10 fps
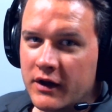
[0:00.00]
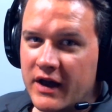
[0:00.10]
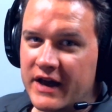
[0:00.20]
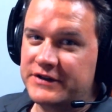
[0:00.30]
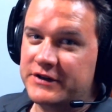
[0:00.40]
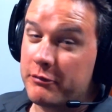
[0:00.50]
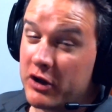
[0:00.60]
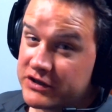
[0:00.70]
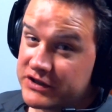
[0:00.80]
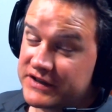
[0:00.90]
Hey, so I
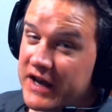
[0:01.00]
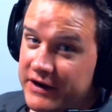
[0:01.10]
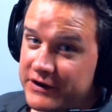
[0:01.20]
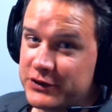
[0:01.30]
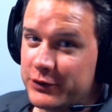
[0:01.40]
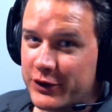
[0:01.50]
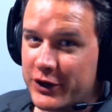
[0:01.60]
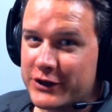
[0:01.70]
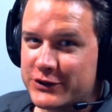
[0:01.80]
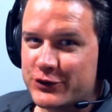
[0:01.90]
apologize, I had to
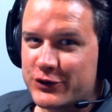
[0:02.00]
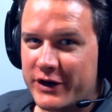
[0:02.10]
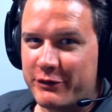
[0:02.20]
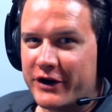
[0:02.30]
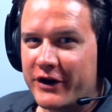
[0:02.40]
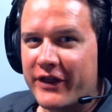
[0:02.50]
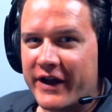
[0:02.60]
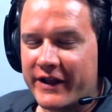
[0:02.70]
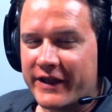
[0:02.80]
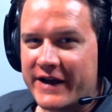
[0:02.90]
concentrate a bit on
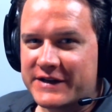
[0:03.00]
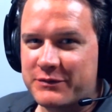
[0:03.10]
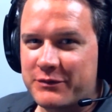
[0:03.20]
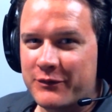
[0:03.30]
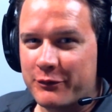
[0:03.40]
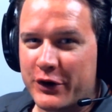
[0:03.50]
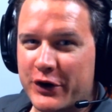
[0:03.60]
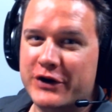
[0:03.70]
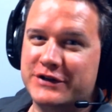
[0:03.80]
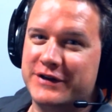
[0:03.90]
that last
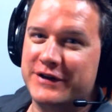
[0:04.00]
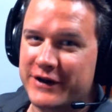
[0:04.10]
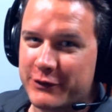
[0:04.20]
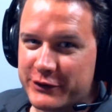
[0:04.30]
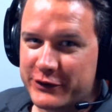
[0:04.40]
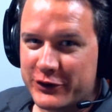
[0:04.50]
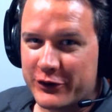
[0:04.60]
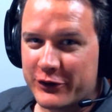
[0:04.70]
part with Dirt